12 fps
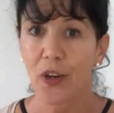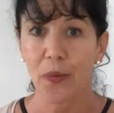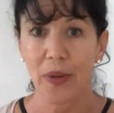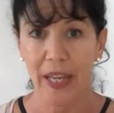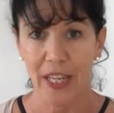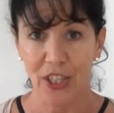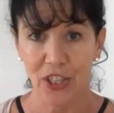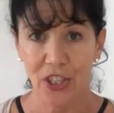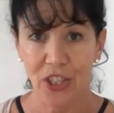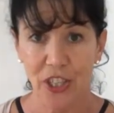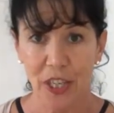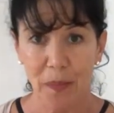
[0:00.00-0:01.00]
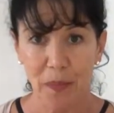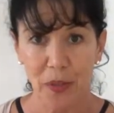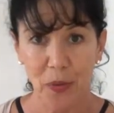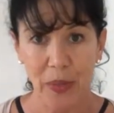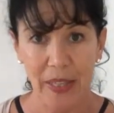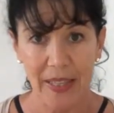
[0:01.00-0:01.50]
relationship
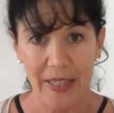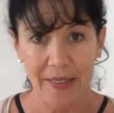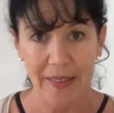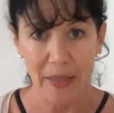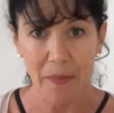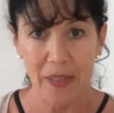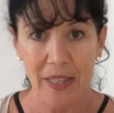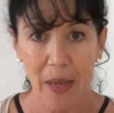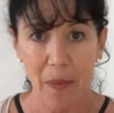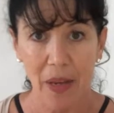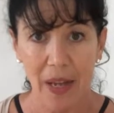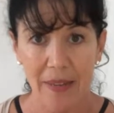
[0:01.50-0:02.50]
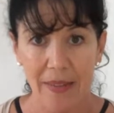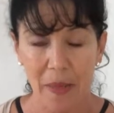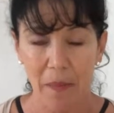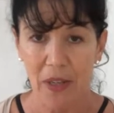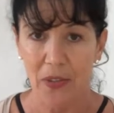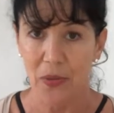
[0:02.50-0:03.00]
between these deep
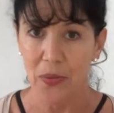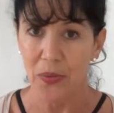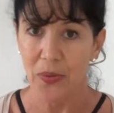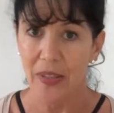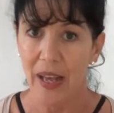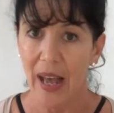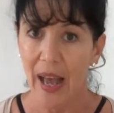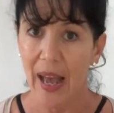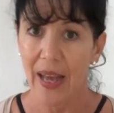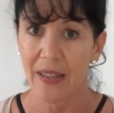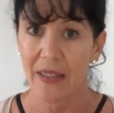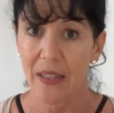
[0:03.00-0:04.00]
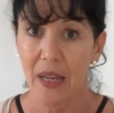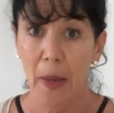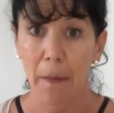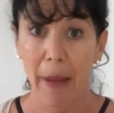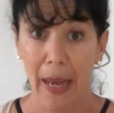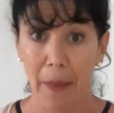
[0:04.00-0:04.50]
stabilizing muscles and
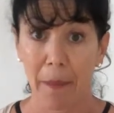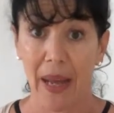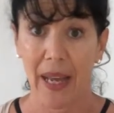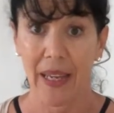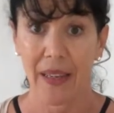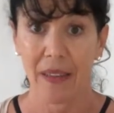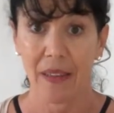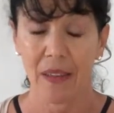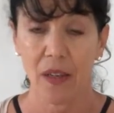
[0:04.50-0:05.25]
back pain.